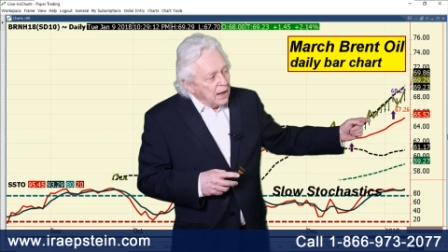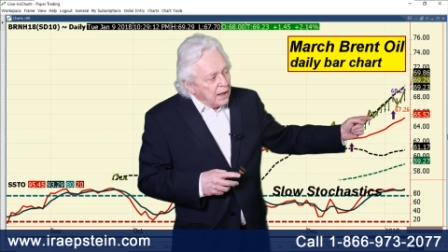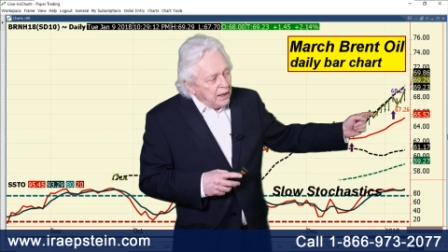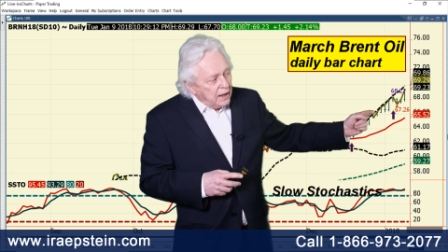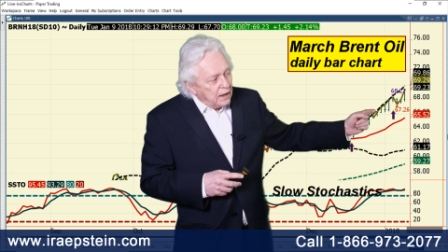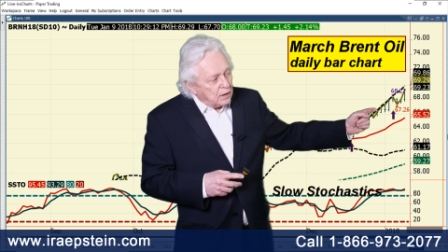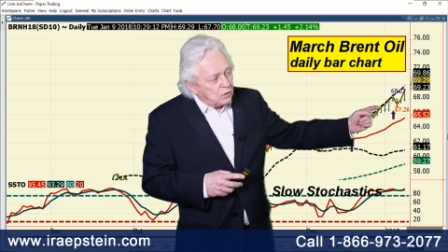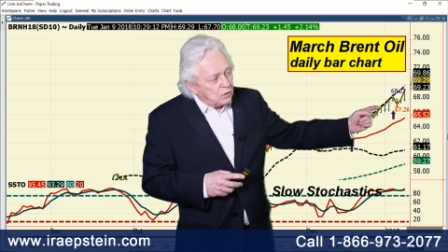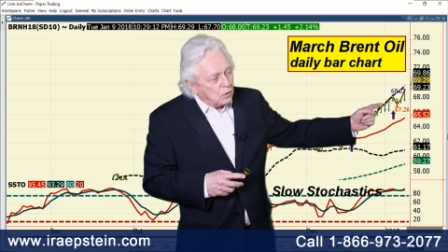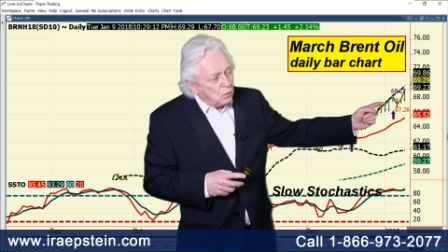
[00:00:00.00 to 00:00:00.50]

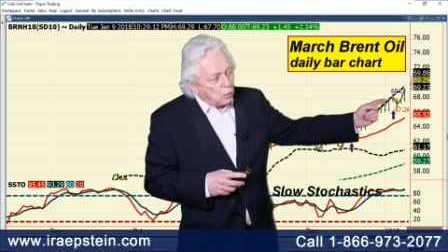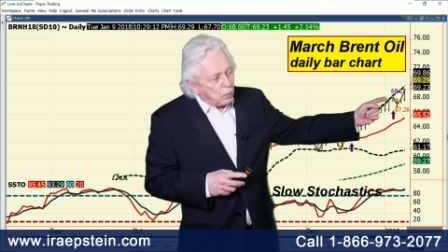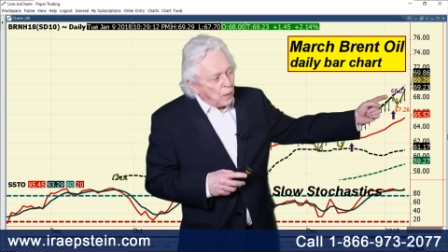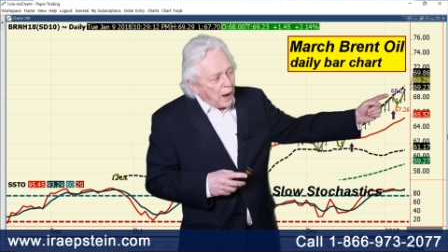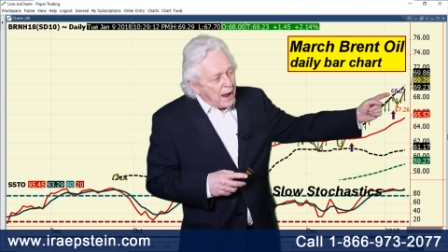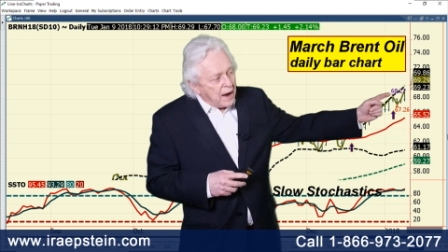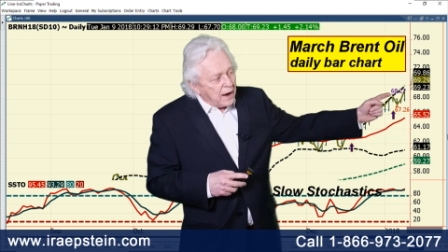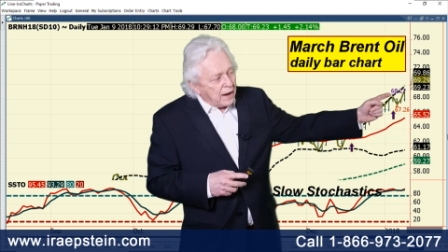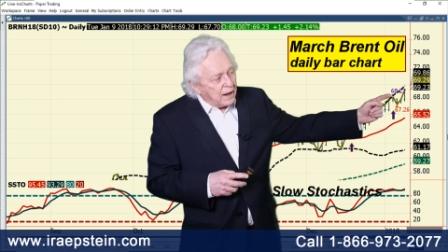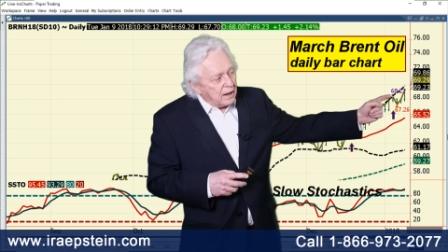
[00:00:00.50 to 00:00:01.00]
It
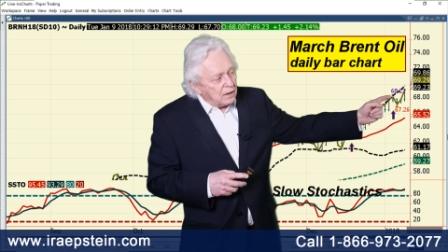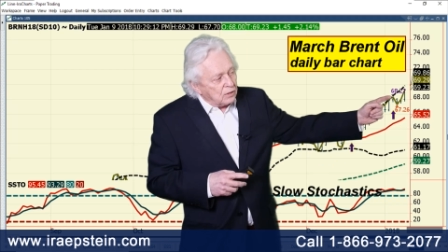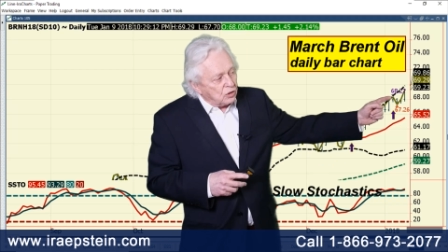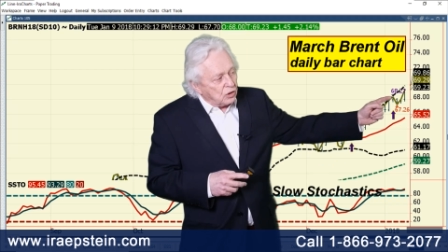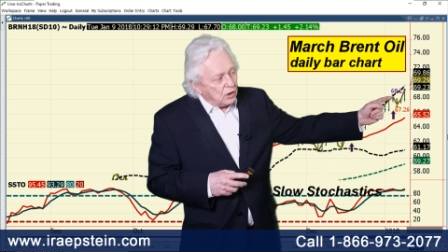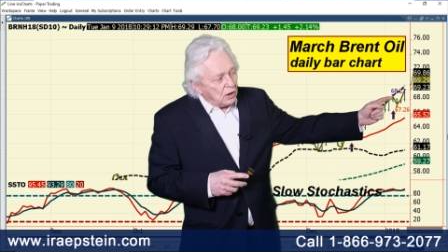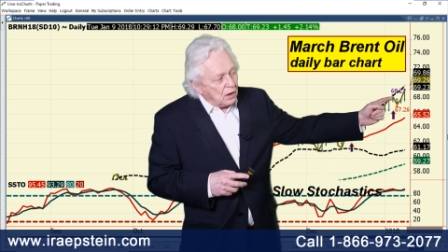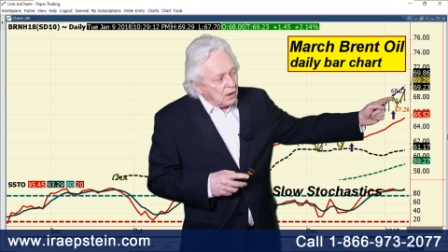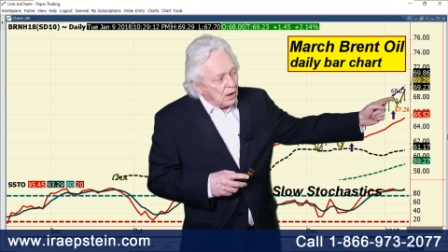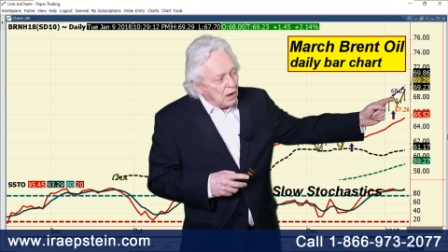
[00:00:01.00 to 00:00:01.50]
ran against
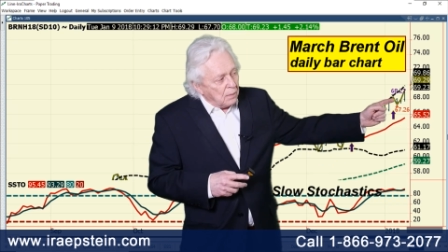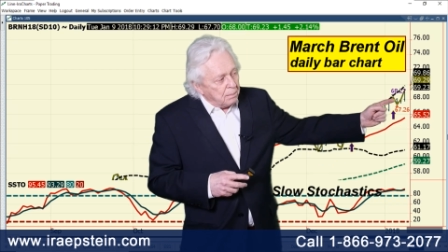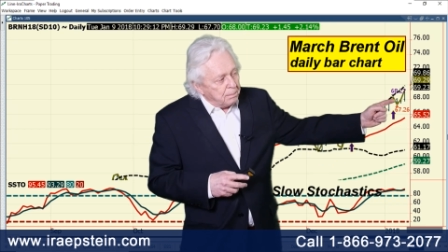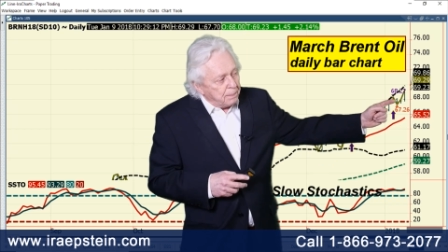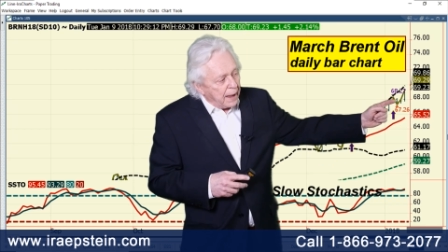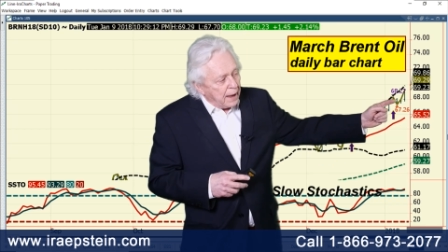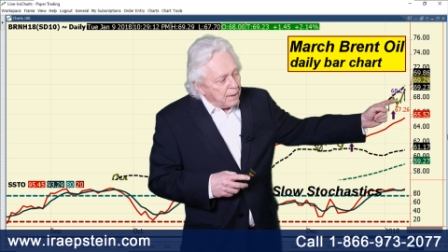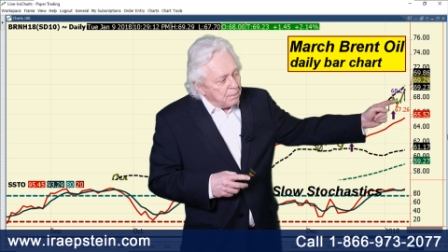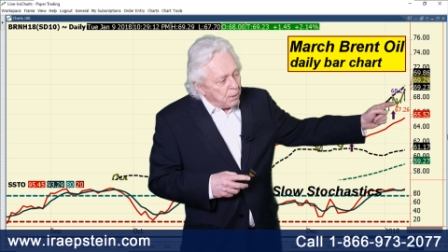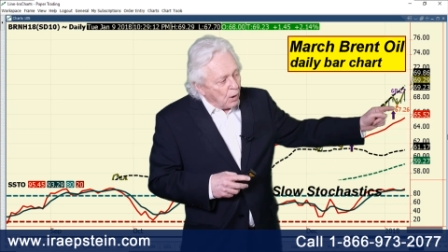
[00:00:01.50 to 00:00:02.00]
the
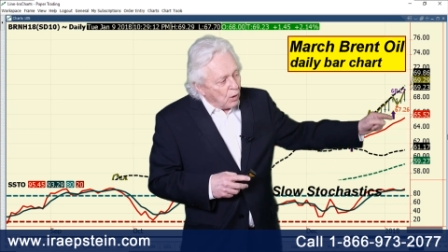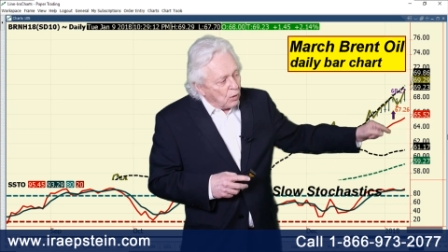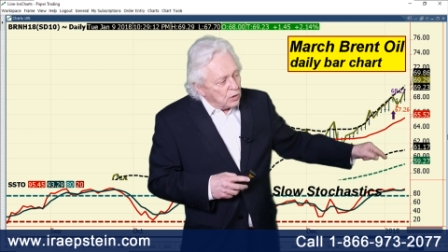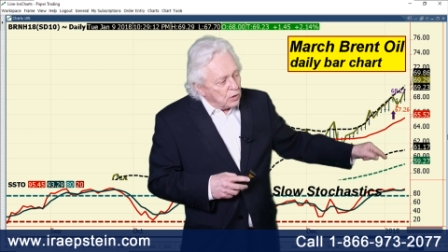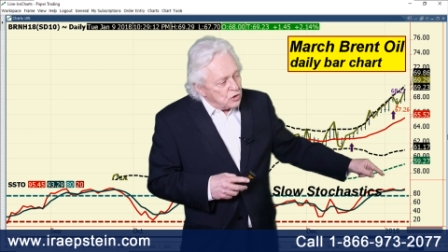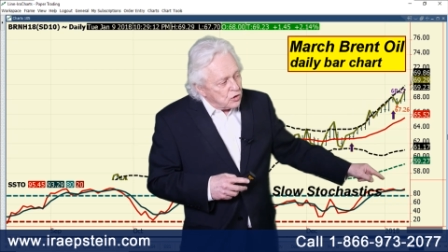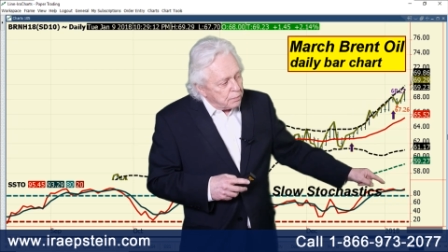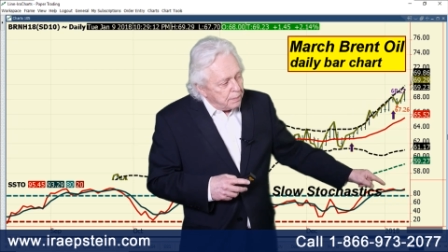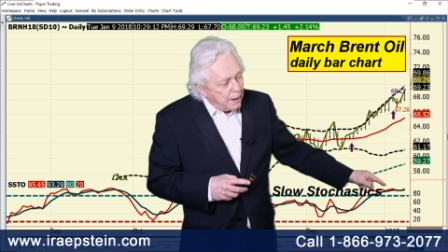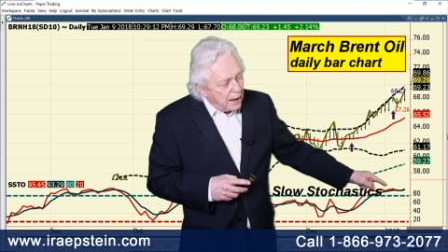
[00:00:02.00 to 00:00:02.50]

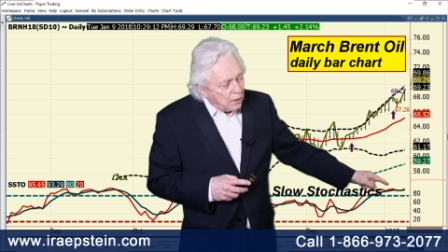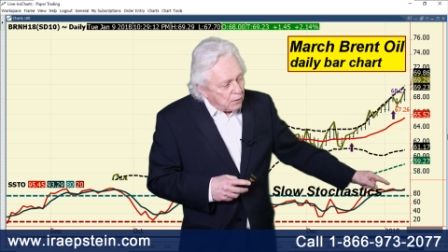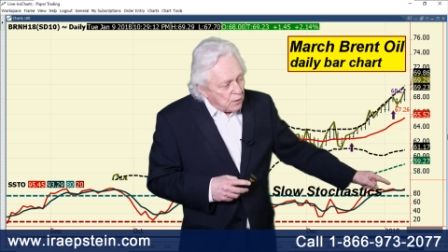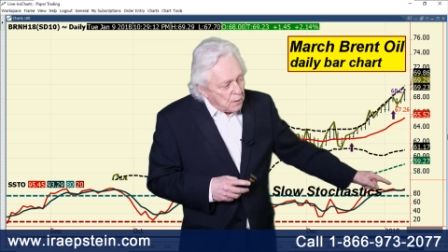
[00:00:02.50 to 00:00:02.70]
Bollinger Band.